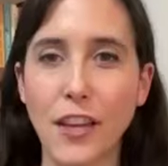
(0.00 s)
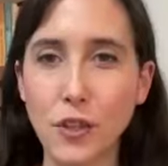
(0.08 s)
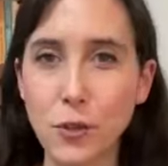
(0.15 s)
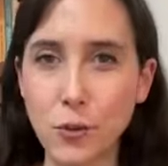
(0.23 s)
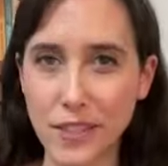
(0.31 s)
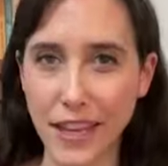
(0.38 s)

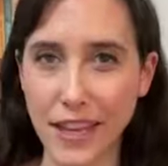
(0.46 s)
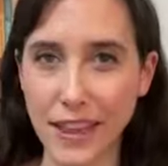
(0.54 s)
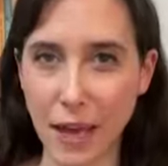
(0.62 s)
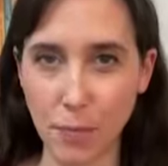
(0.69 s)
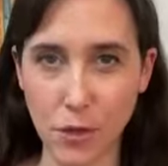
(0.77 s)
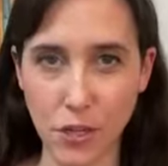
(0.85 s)
And you
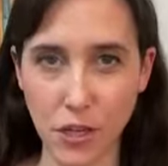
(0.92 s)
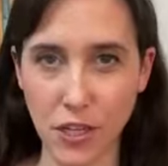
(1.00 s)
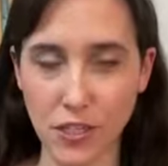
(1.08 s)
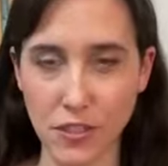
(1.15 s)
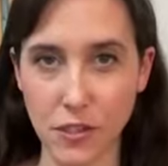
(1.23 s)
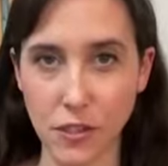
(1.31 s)
say that
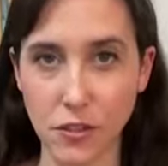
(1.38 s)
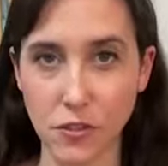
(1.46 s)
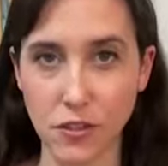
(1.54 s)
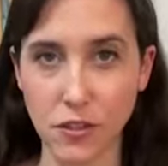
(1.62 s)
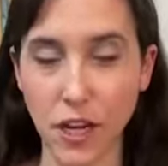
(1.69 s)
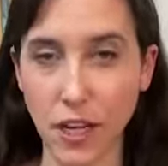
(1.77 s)
because
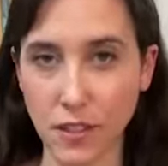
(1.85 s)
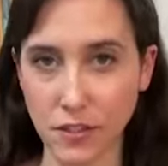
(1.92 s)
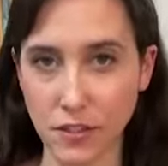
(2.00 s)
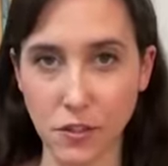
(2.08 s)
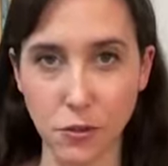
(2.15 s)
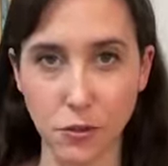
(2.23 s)
there's
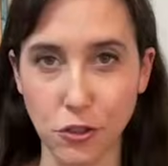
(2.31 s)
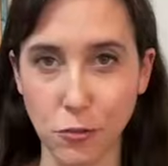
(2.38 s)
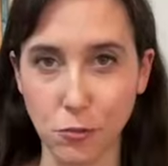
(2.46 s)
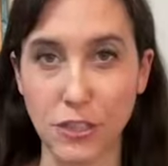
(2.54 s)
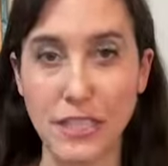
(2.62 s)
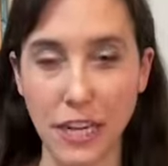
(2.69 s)

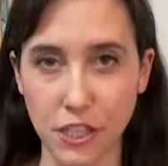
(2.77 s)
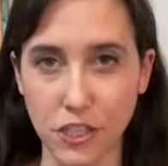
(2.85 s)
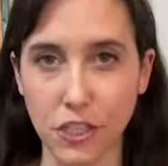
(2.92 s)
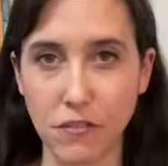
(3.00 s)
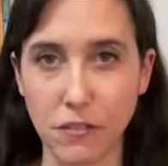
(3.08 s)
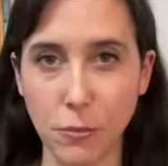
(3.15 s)
constitutional
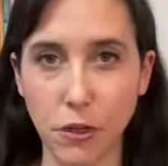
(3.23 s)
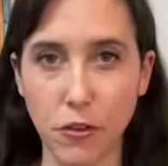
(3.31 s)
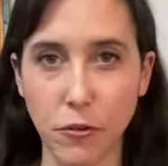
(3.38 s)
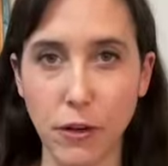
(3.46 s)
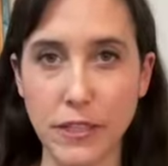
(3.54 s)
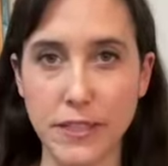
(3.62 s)
protection for
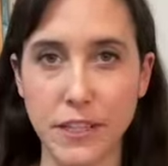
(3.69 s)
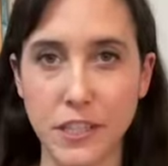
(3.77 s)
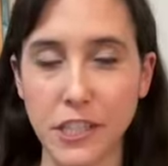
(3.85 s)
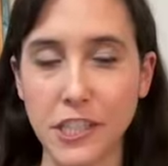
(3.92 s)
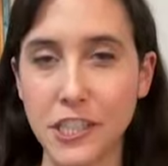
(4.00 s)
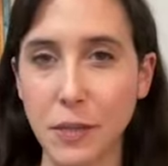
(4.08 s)
birthright
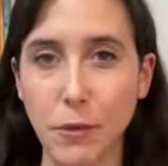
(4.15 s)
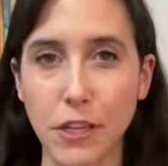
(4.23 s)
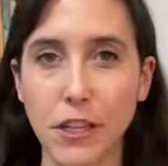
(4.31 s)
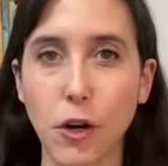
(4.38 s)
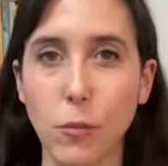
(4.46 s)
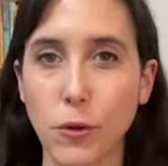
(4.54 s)
citizenship,
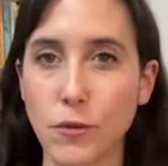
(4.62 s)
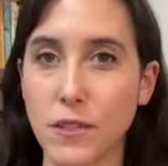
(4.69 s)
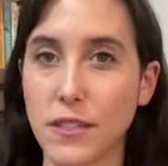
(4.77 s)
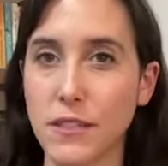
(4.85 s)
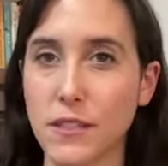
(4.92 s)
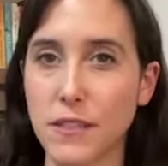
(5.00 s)
and it
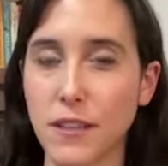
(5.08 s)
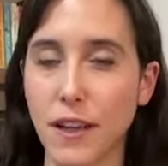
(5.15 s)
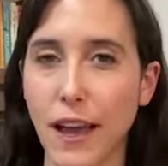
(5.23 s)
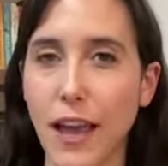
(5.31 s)
almost is,